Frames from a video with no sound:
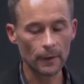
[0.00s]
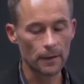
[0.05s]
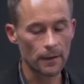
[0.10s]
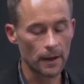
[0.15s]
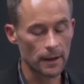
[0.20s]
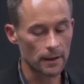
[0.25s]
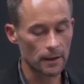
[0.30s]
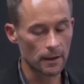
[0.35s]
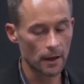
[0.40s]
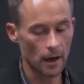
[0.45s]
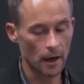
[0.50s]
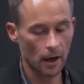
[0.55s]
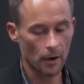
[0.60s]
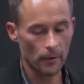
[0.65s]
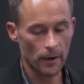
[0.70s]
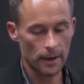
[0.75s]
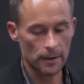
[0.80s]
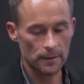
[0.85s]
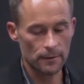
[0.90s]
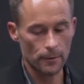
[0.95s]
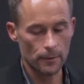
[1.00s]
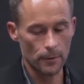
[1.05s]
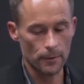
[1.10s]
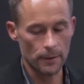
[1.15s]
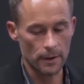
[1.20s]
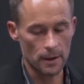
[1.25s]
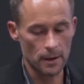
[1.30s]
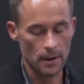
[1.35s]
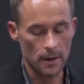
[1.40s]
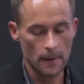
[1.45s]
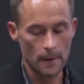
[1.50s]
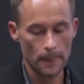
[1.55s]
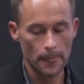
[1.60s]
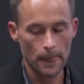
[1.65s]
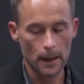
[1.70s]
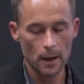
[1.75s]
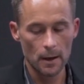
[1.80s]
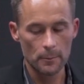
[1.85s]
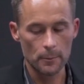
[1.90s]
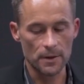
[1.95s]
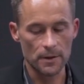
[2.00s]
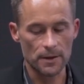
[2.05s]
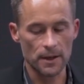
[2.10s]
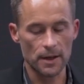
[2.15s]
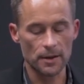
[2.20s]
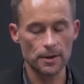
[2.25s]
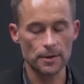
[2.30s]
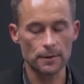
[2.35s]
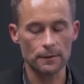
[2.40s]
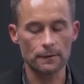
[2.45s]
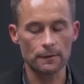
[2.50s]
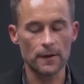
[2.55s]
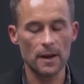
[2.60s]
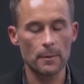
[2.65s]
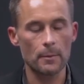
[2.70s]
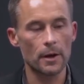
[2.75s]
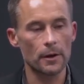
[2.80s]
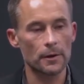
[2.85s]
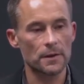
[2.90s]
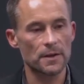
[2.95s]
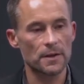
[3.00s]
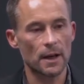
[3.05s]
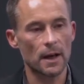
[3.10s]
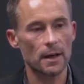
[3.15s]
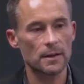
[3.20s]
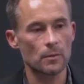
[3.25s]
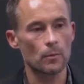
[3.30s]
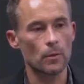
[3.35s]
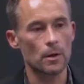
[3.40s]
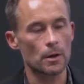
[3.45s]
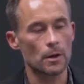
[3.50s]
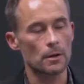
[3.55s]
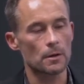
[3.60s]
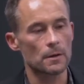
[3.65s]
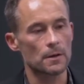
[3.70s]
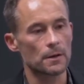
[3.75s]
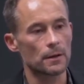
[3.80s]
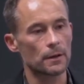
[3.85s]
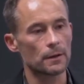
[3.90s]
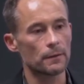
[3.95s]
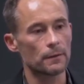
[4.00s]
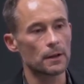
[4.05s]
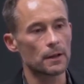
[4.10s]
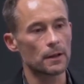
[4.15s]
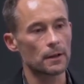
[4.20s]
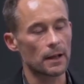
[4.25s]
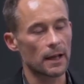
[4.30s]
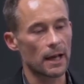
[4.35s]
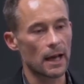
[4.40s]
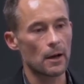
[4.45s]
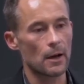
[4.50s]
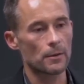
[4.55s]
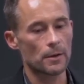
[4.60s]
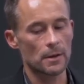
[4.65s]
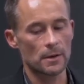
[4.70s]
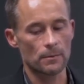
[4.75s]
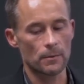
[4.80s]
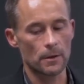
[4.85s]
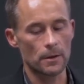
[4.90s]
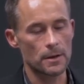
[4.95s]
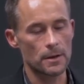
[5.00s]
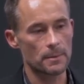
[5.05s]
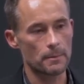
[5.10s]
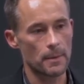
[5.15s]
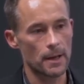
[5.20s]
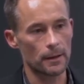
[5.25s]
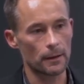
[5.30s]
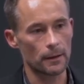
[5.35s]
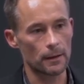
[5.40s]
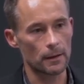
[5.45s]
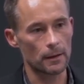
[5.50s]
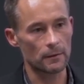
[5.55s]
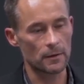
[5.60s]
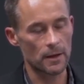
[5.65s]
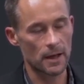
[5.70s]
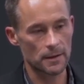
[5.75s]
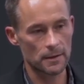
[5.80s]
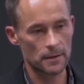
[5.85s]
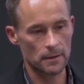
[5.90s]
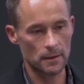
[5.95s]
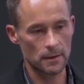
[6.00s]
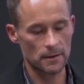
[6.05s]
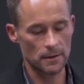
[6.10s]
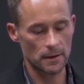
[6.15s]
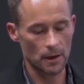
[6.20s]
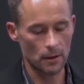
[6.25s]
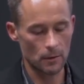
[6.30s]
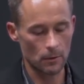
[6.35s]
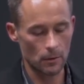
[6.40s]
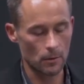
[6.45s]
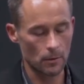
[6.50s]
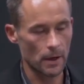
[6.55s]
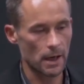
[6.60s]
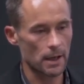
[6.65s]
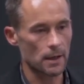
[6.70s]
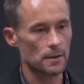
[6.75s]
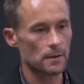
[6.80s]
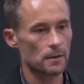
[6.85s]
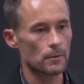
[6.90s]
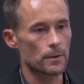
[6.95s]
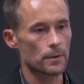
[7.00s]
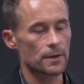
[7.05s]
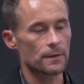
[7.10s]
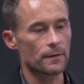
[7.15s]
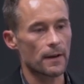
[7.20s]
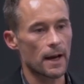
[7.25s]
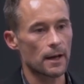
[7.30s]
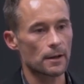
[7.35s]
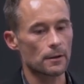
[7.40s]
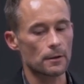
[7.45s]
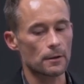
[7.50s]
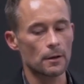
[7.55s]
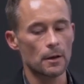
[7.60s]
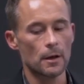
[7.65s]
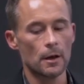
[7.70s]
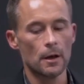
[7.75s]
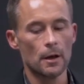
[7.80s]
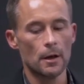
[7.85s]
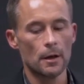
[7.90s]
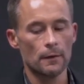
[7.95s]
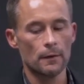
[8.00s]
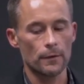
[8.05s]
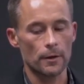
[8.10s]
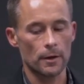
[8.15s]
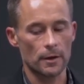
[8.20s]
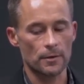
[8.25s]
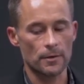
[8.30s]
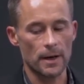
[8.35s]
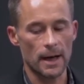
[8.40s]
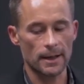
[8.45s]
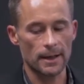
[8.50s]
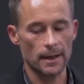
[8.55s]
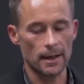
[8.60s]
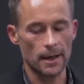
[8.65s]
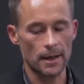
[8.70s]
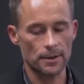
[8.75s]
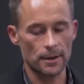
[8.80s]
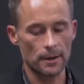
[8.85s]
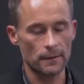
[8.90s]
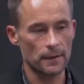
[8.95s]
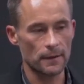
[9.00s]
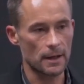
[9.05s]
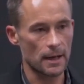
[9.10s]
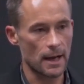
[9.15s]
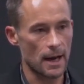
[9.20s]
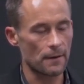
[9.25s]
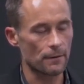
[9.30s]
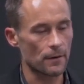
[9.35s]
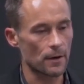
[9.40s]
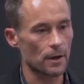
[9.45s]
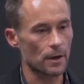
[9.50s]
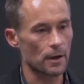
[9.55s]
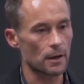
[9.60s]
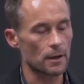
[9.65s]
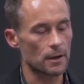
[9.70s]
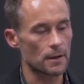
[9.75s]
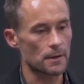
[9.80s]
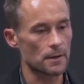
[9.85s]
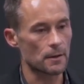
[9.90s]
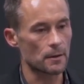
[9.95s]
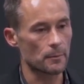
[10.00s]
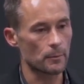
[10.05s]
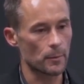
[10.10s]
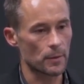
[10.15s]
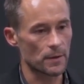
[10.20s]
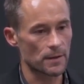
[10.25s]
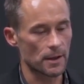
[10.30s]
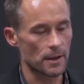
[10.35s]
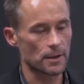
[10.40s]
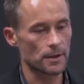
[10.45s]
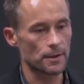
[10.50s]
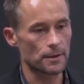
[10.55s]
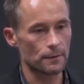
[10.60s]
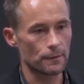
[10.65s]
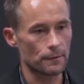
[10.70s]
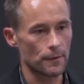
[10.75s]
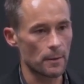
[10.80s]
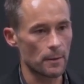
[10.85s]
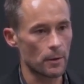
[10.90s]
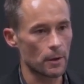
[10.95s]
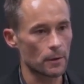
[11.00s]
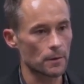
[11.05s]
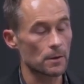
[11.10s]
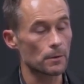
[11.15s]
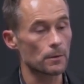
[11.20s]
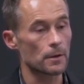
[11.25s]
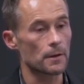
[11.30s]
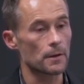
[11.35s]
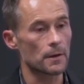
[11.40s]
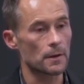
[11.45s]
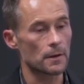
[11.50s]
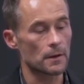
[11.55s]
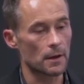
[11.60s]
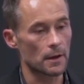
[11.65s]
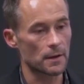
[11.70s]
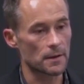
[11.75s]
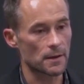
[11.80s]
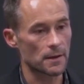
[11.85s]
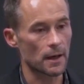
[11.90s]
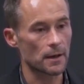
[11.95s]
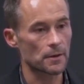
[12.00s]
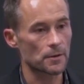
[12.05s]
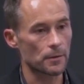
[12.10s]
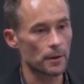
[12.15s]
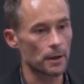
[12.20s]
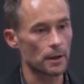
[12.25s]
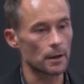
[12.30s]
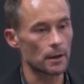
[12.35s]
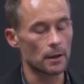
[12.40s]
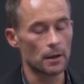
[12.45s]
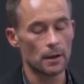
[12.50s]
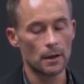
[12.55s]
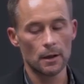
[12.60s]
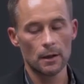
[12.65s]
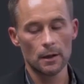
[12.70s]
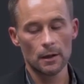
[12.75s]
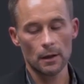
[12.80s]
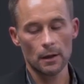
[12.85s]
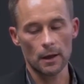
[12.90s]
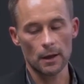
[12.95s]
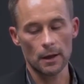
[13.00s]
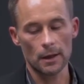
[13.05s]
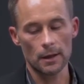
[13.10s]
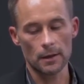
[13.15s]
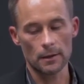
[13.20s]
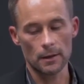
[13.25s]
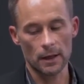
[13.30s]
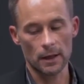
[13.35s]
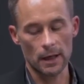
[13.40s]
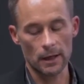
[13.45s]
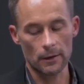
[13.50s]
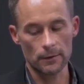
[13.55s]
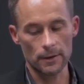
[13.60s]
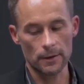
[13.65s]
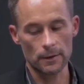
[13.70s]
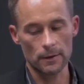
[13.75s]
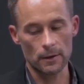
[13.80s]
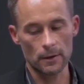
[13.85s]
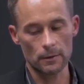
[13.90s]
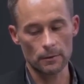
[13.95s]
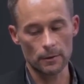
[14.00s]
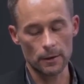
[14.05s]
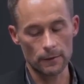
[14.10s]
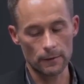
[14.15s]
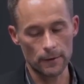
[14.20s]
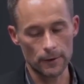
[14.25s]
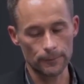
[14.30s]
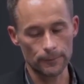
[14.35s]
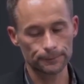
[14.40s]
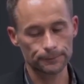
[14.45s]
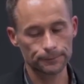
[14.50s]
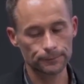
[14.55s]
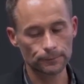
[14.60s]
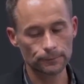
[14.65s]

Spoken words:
They did not correct for the percentage of female sex workers living in the counties where these men lived. That's the single greatest risk factor for contracting HIV in Africa, is the percentage of females who are in the sex trade in the county that you live in.